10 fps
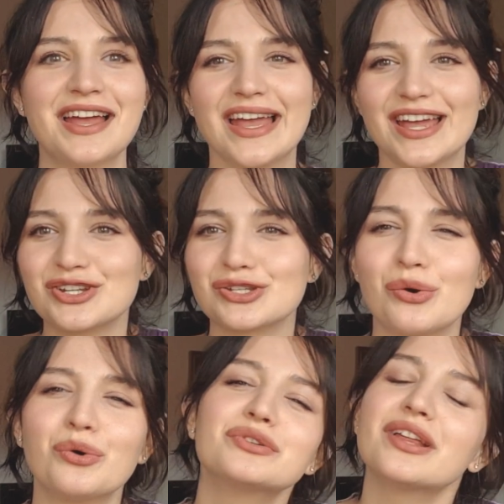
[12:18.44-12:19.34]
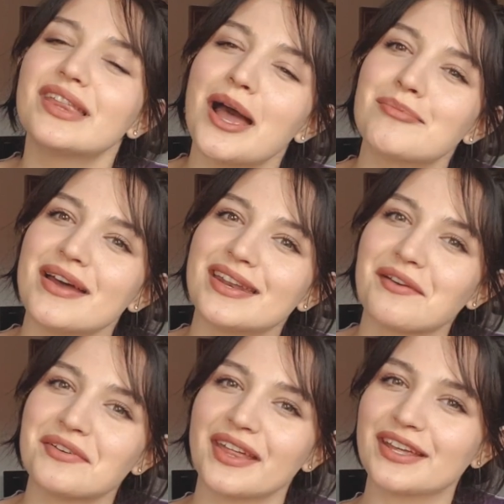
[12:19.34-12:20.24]
in just holding them. And I
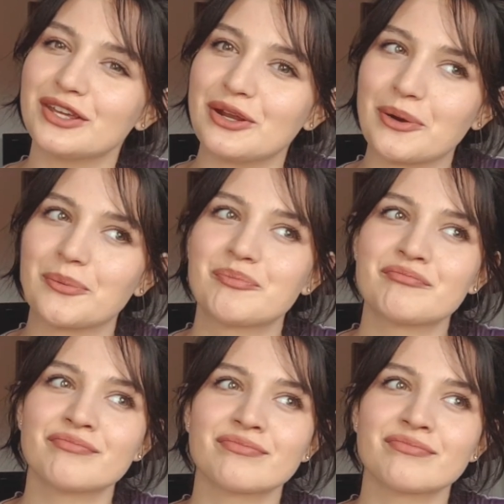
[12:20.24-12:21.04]
feel like, you know,